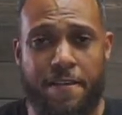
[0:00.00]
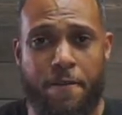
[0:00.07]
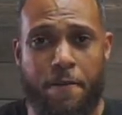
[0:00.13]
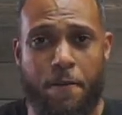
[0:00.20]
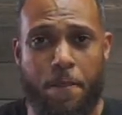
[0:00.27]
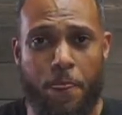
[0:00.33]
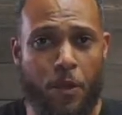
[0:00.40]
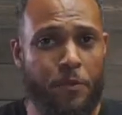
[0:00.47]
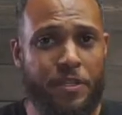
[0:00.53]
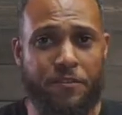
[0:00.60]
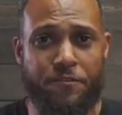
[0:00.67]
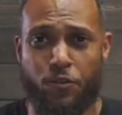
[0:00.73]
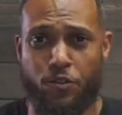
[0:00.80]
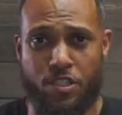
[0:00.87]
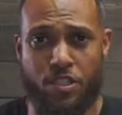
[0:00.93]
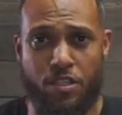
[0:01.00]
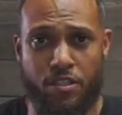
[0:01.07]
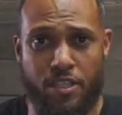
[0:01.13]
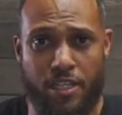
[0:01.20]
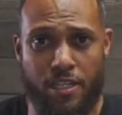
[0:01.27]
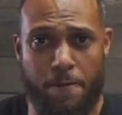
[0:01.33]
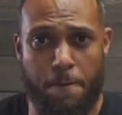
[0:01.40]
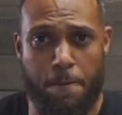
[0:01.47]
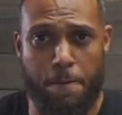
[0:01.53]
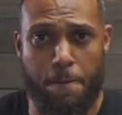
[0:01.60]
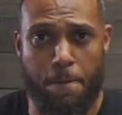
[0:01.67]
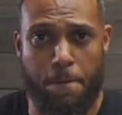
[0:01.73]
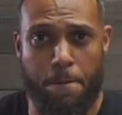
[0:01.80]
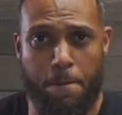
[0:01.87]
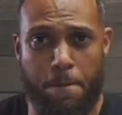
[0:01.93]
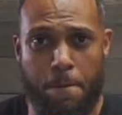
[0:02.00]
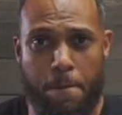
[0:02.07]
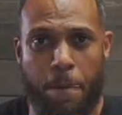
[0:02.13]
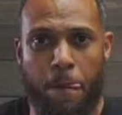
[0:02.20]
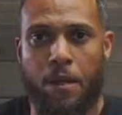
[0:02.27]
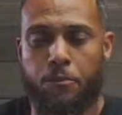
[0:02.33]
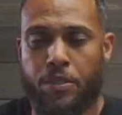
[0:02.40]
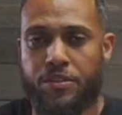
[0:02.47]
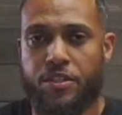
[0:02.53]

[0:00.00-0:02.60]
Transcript: Nobody foresaw that. But